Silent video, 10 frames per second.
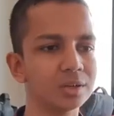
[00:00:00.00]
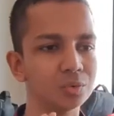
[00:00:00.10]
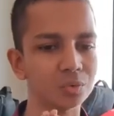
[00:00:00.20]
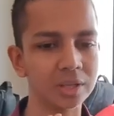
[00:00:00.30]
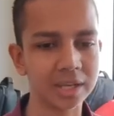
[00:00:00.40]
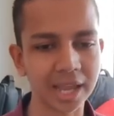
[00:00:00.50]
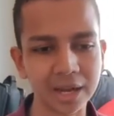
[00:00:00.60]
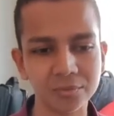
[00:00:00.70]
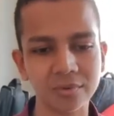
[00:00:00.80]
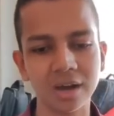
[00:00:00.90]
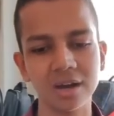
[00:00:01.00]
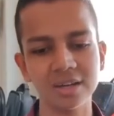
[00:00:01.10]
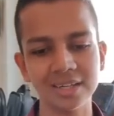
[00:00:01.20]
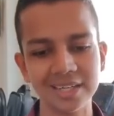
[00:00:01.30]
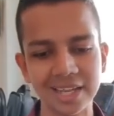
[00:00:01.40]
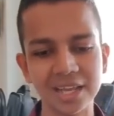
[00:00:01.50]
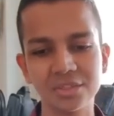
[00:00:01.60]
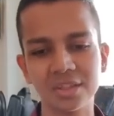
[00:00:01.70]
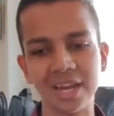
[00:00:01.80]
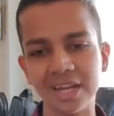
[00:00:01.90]
to the Canva
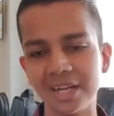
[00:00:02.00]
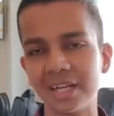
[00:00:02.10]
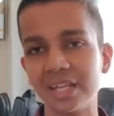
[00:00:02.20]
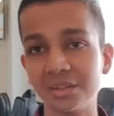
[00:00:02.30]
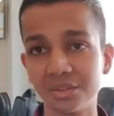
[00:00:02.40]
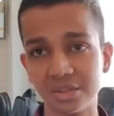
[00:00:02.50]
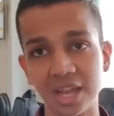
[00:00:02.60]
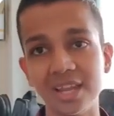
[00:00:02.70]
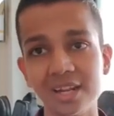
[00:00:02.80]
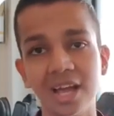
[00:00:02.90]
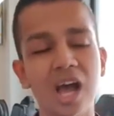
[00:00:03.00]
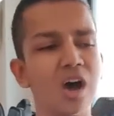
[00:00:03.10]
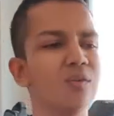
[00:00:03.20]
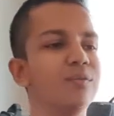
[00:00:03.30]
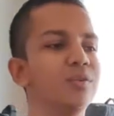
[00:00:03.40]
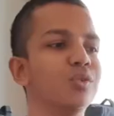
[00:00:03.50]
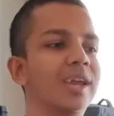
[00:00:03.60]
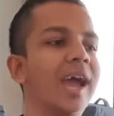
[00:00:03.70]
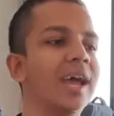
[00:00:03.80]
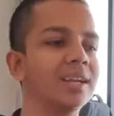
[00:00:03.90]
text editing style, how you
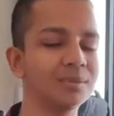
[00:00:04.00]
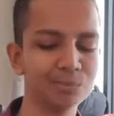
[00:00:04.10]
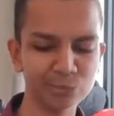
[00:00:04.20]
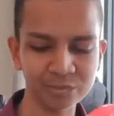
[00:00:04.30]
can